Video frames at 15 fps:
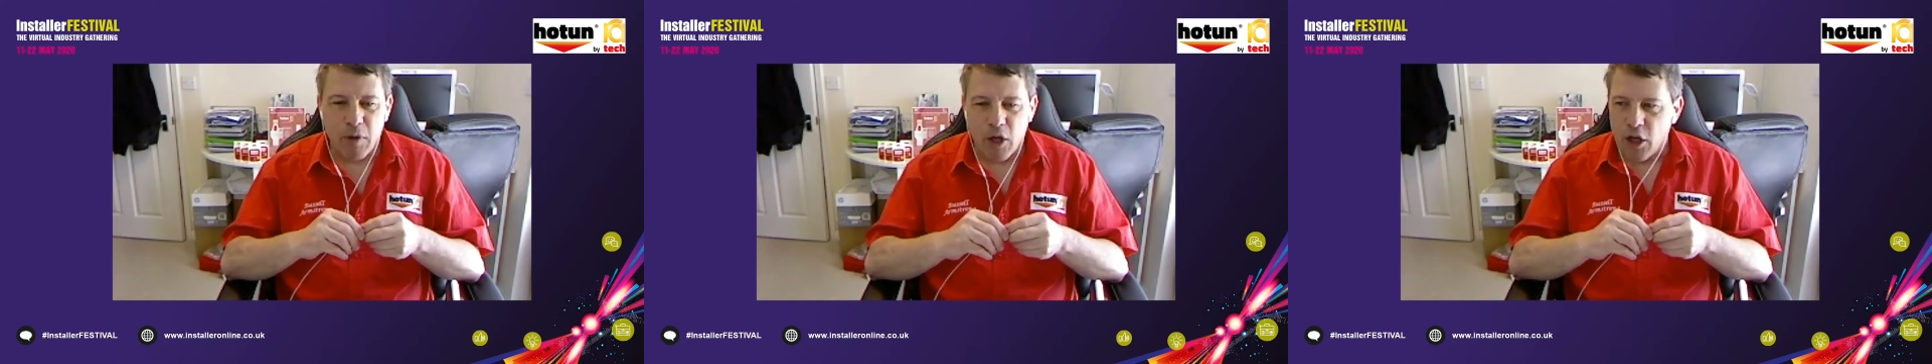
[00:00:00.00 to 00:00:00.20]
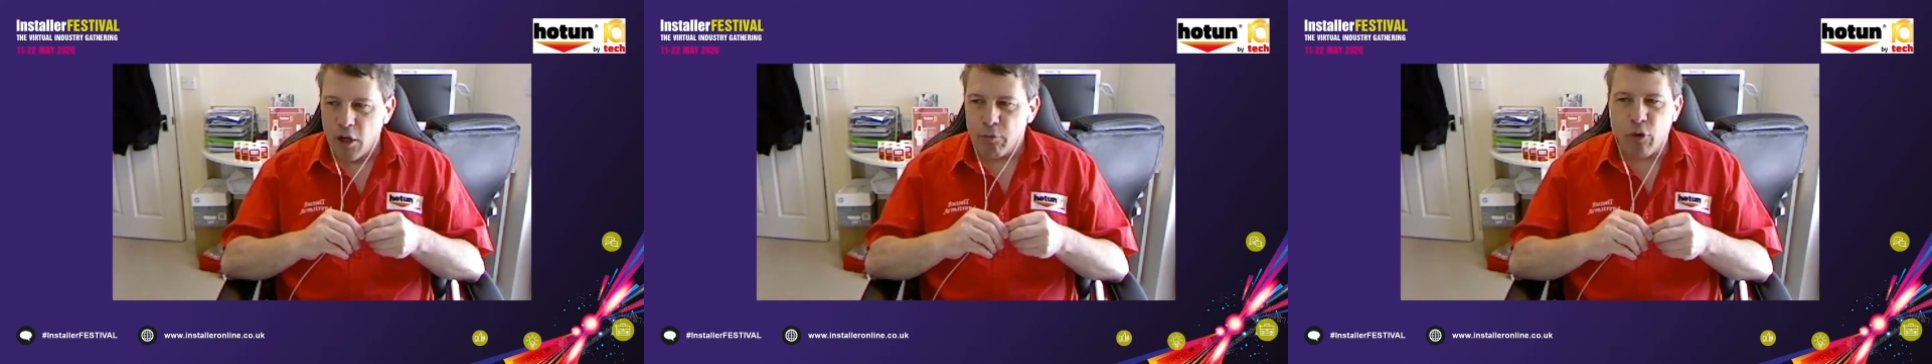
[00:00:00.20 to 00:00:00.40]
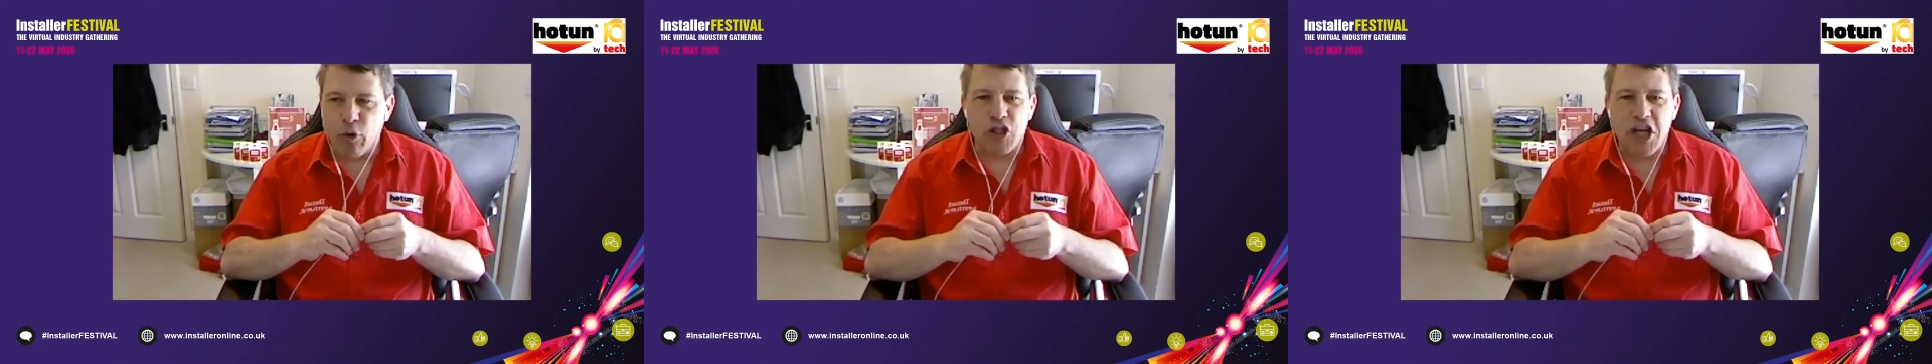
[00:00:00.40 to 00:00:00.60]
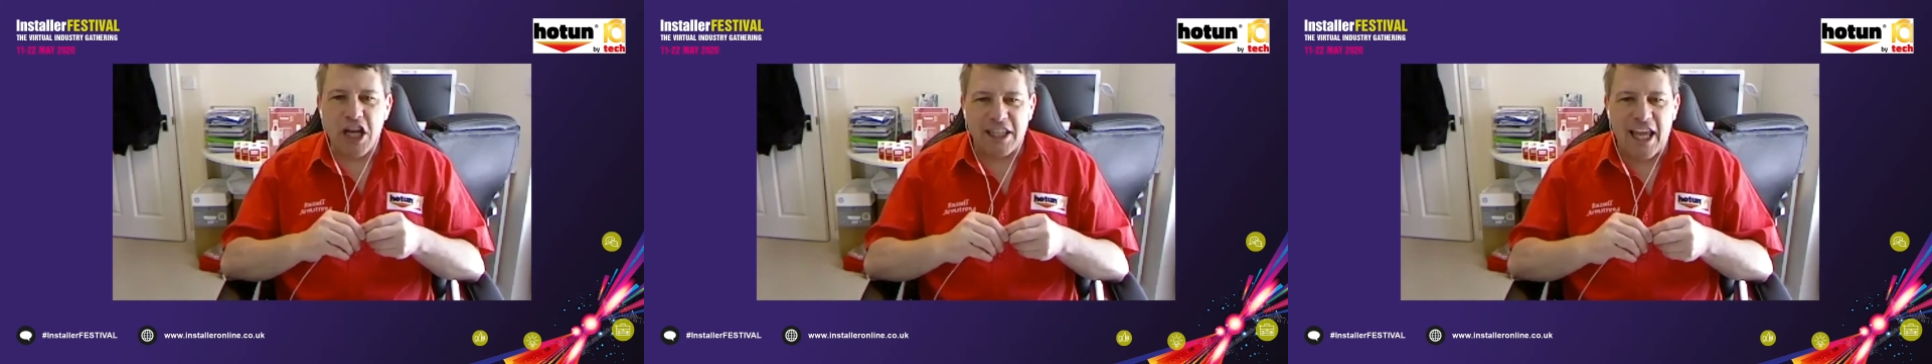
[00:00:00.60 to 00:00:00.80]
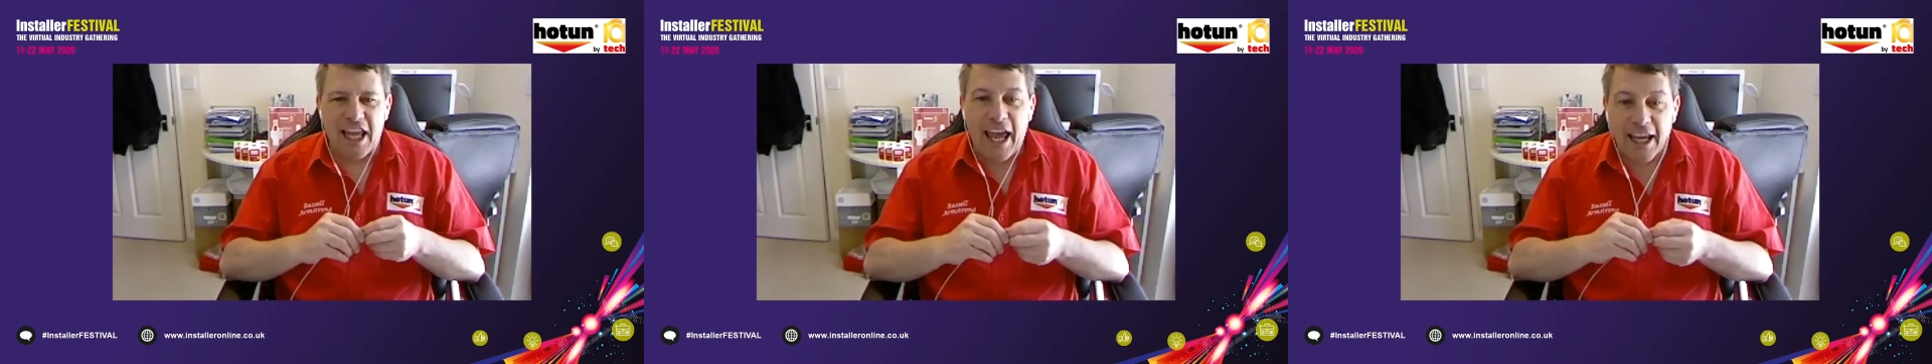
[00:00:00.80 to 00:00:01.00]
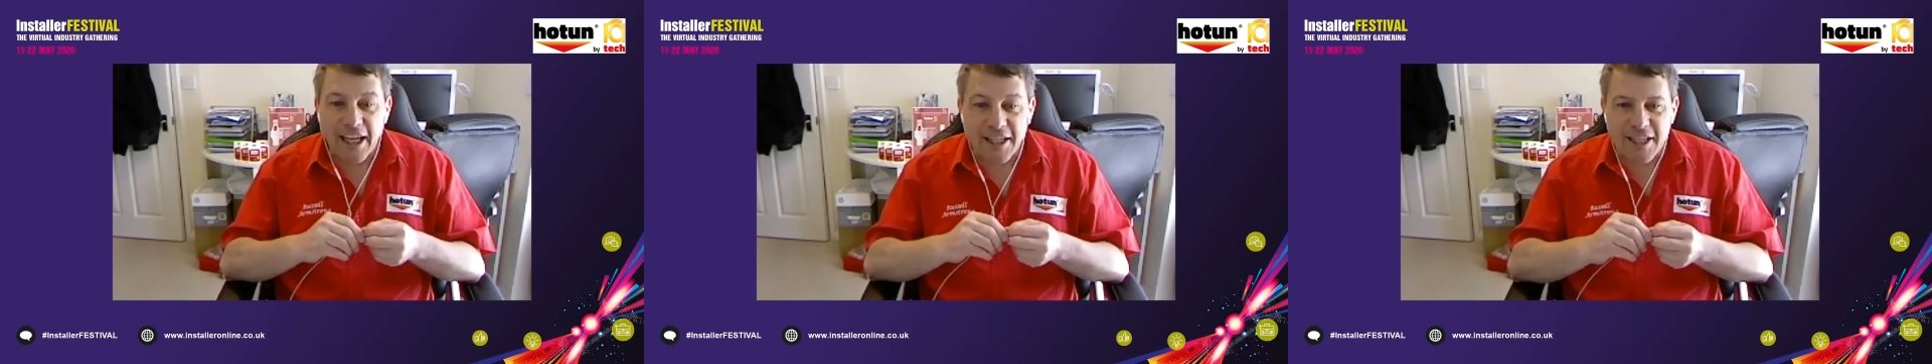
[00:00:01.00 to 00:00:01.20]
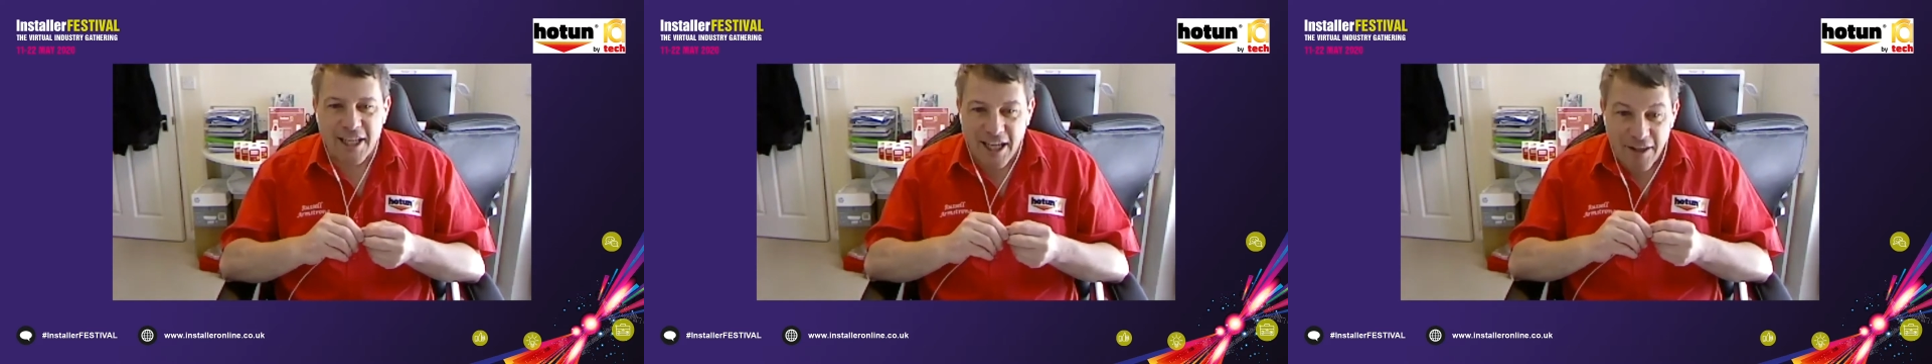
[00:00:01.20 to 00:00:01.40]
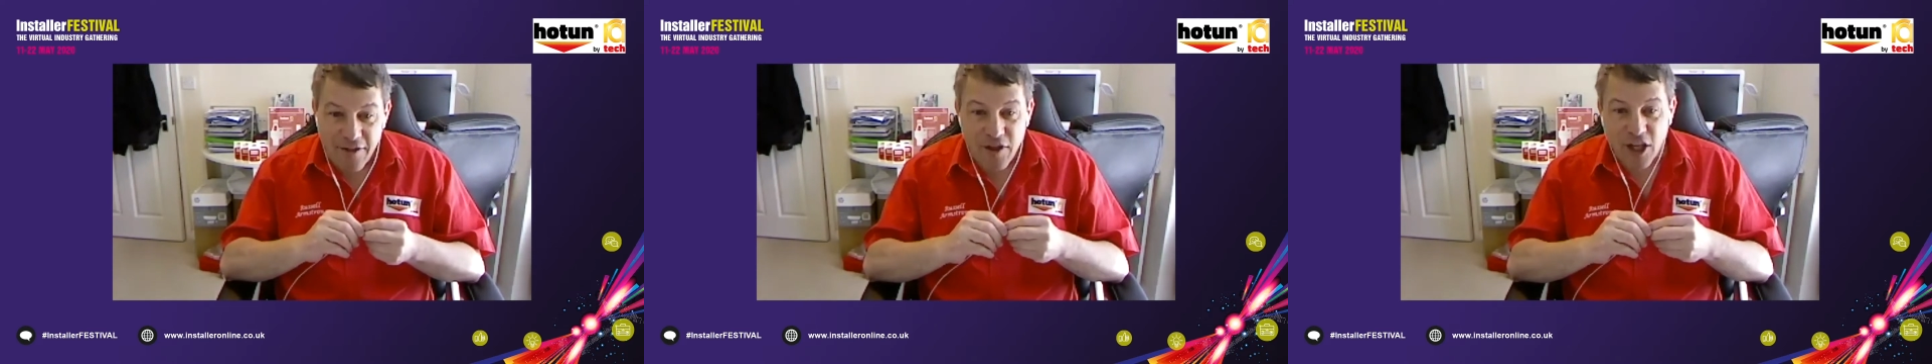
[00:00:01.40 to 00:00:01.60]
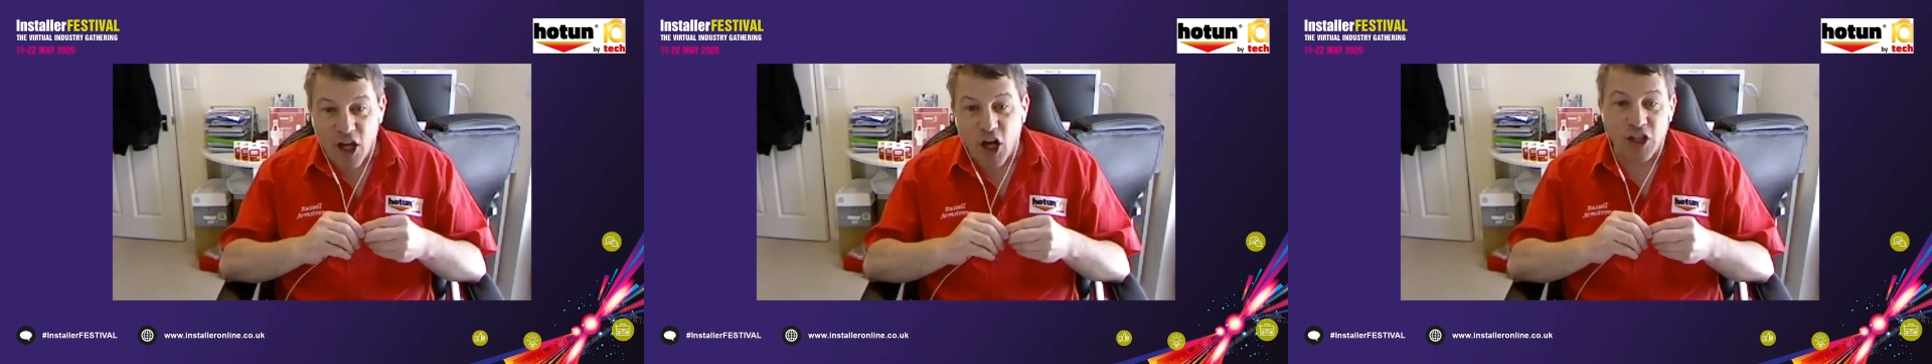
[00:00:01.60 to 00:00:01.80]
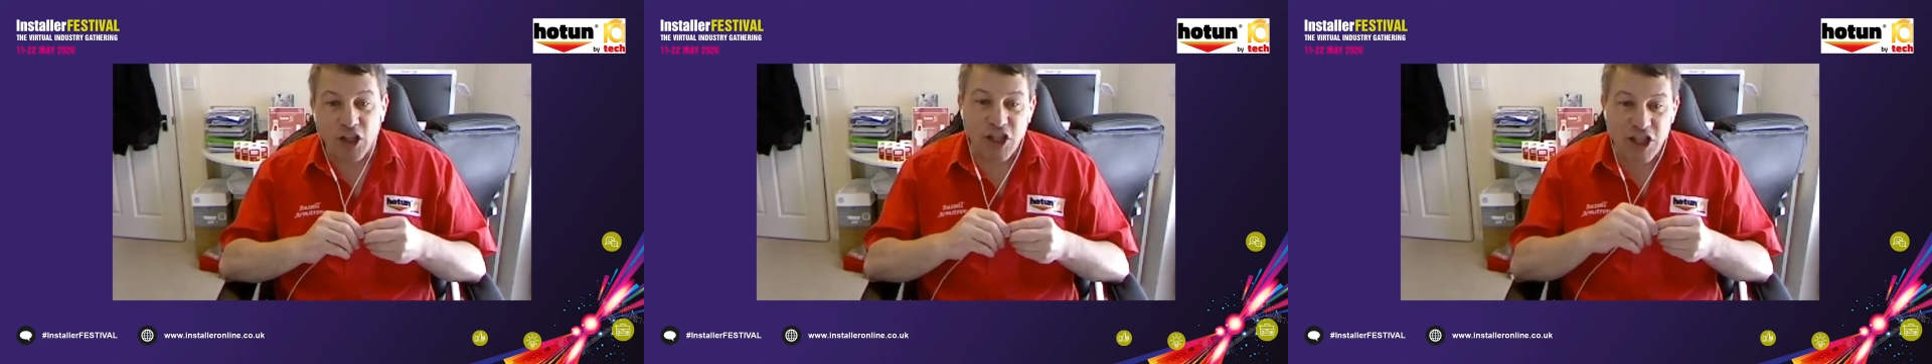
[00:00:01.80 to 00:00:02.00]
Project X in the
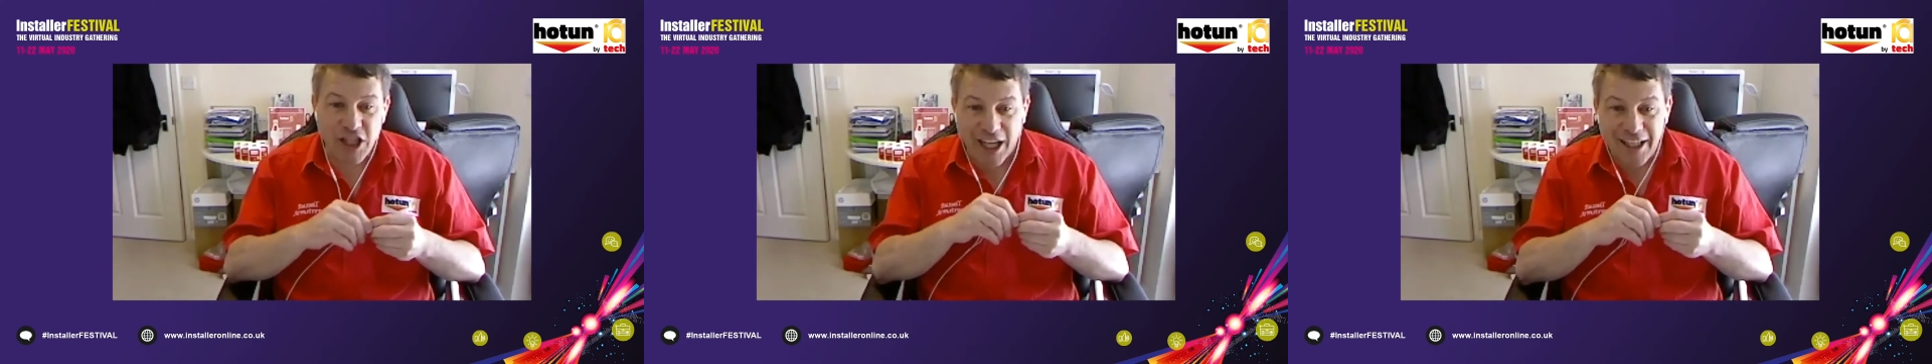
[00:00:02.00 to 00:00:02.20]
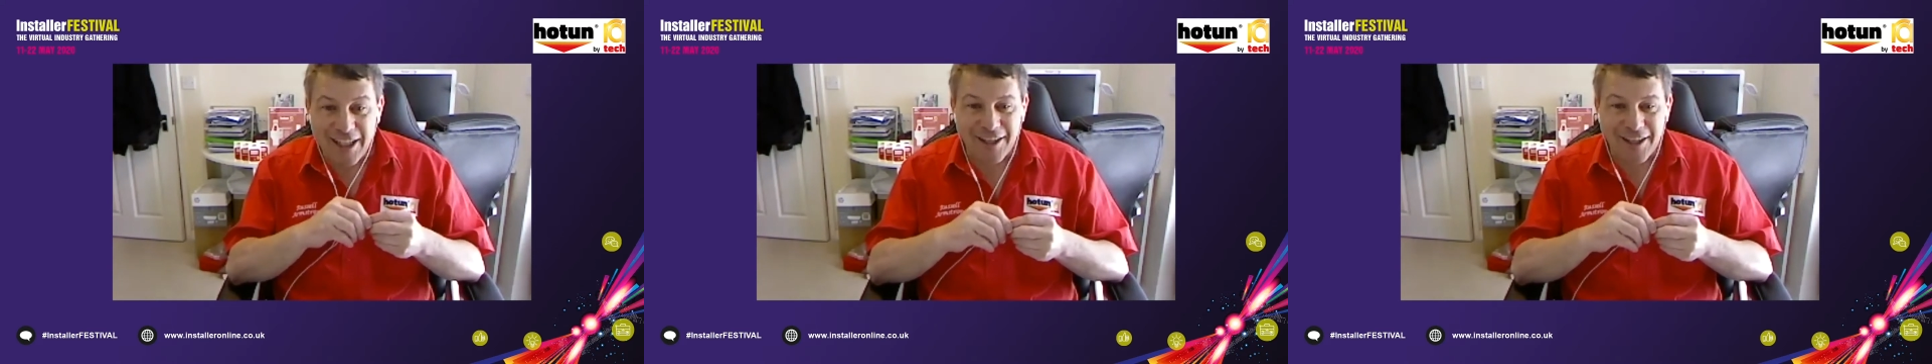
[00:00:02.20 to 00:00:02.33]
garden shed